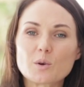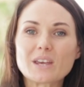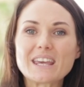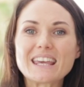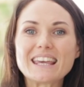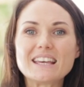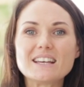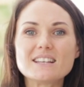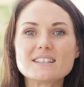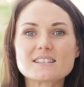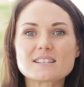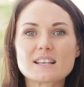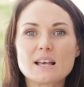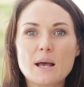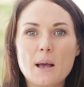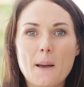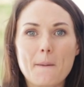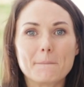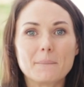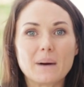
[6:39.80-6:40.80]
here's
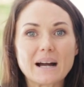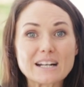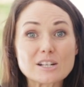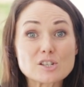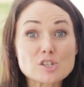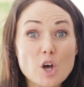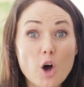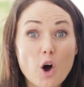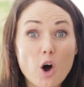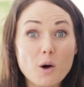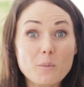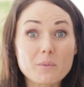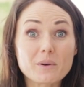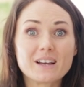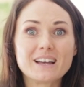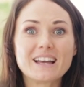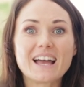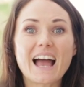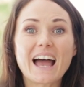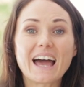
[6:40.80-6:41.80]
my top
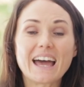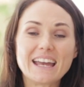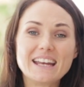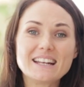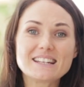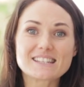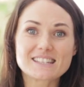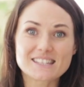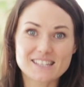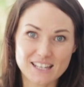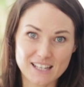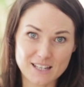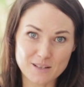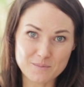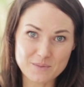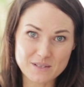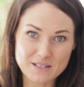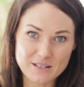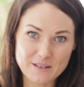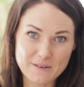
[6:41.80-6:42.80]
8
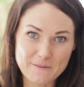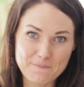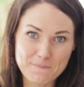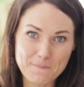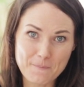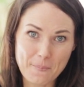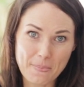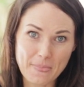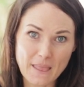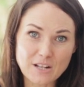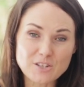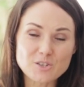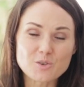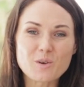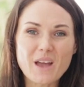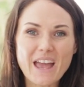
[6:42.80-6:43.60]
tips to